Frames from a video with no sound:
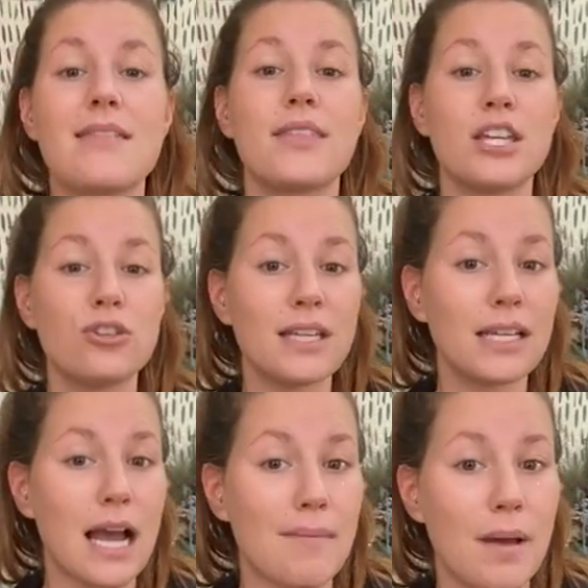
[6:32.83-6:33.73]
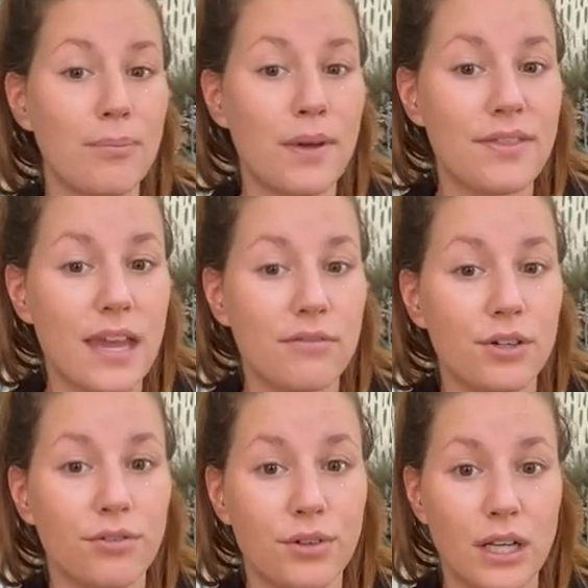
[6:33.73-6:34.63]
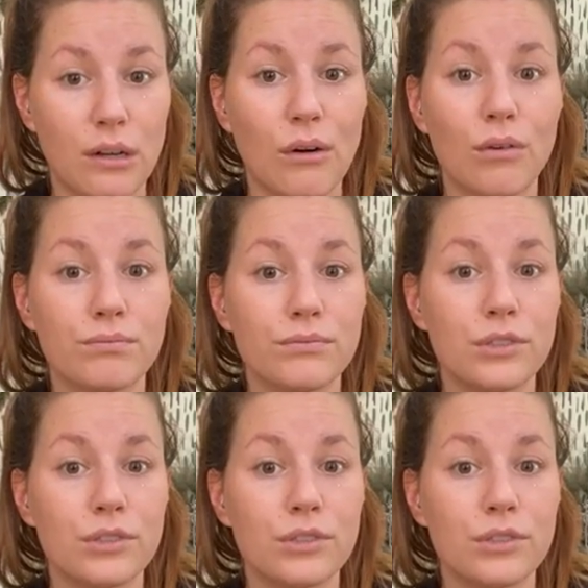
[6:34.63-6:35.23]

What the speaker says: Then you need to come up with a recruiting goal.